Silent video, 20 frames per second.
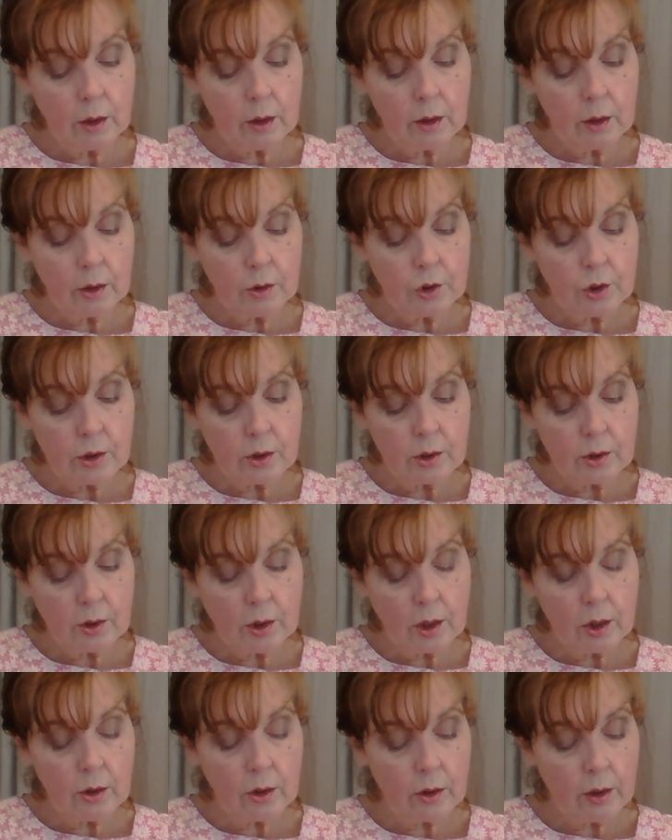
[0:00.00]
and just
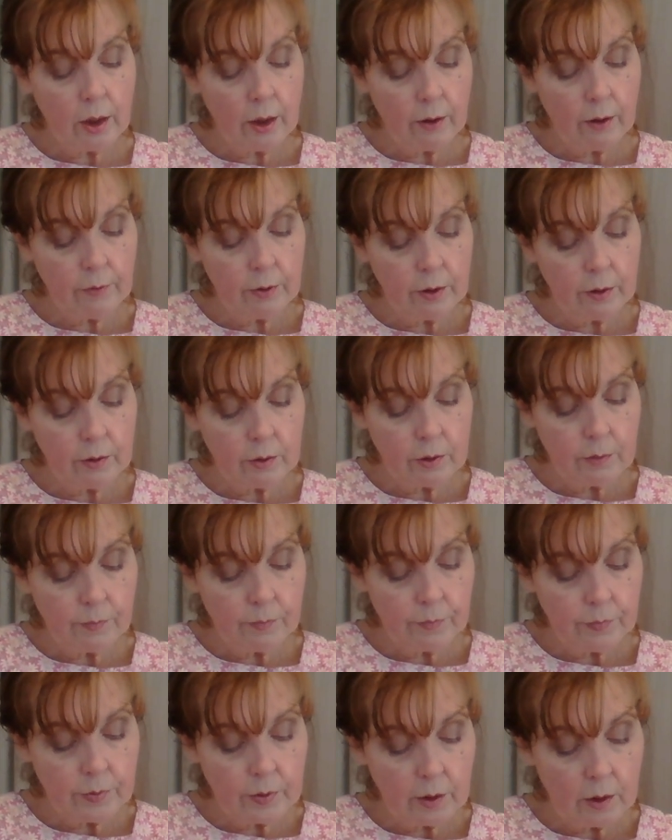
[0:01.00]
stay there every
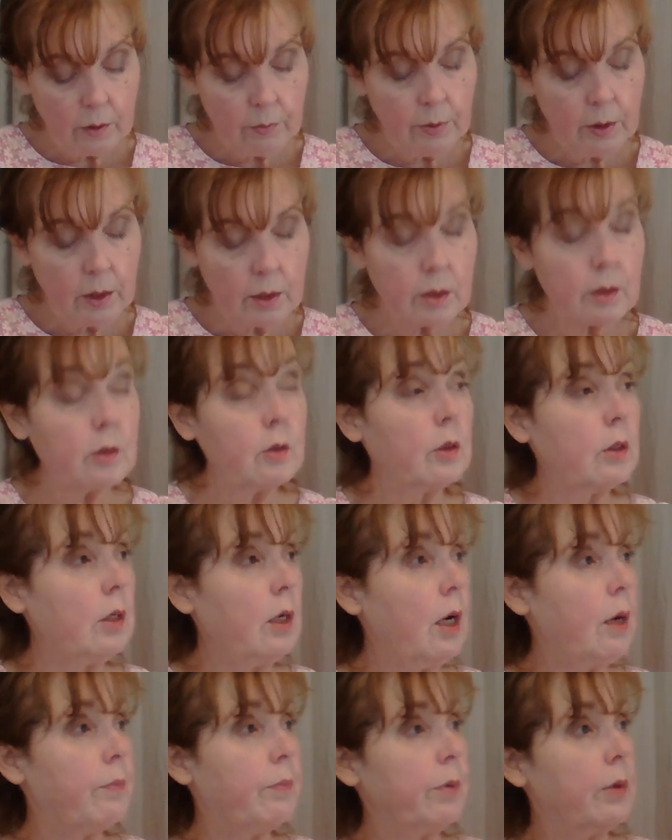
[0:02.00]
10 minutes look
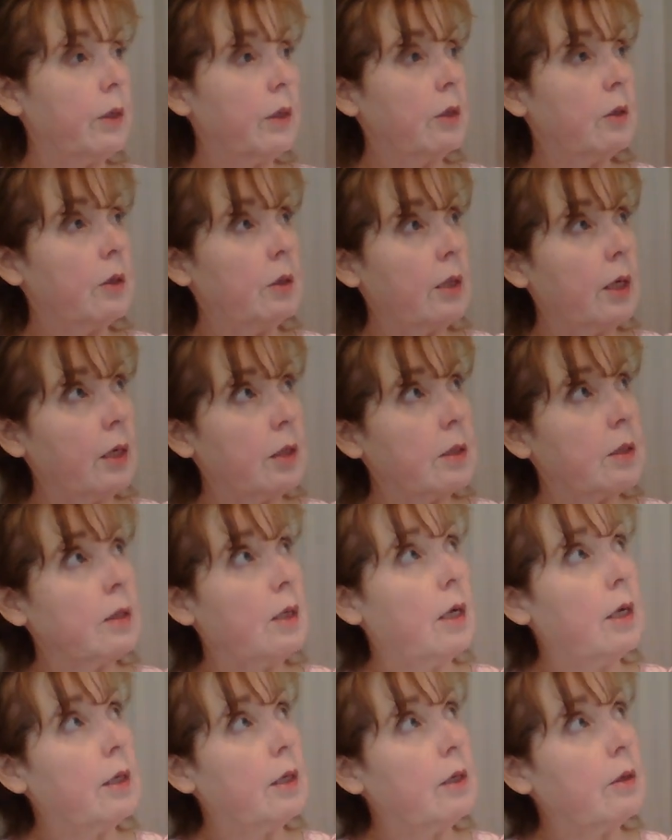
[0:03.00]
up and look
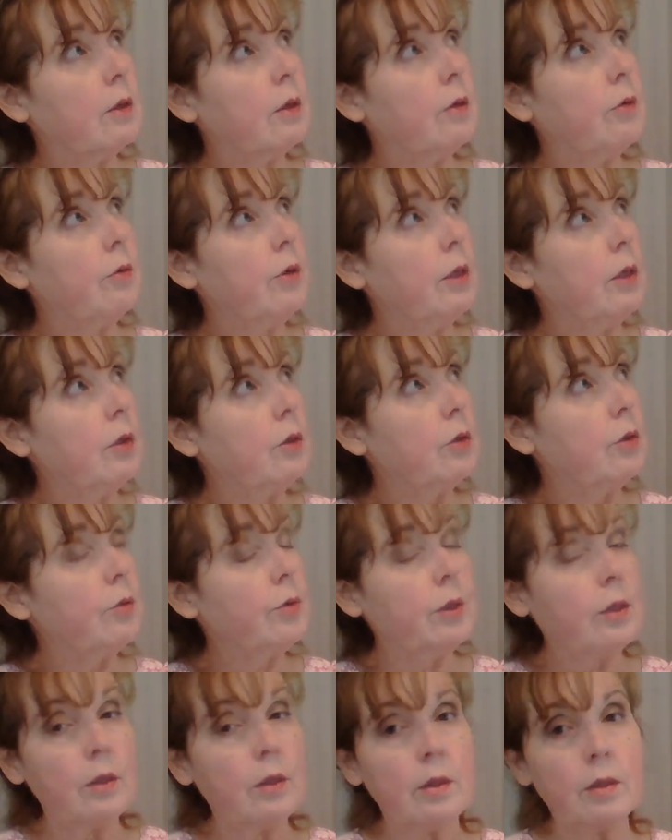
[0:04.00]
outside at the green
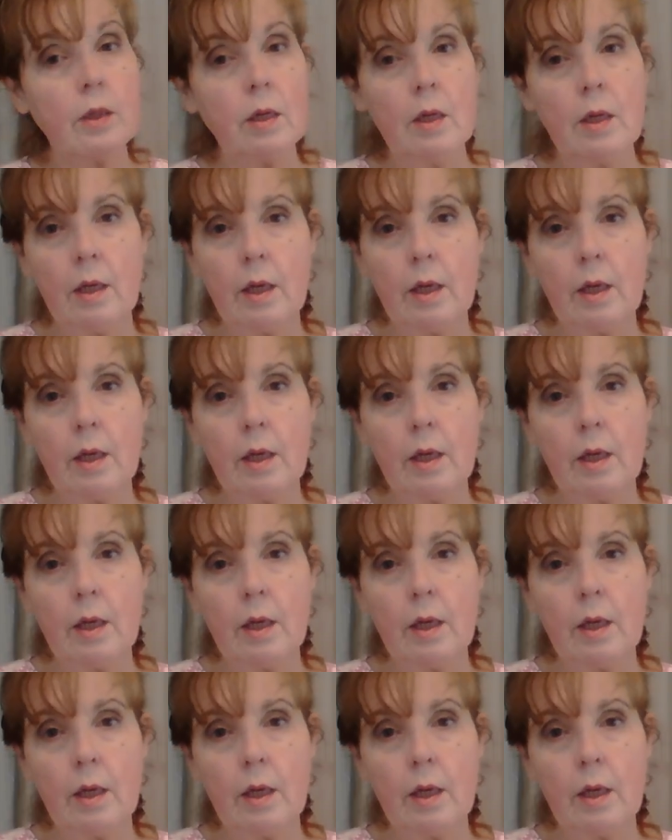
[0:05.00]
trees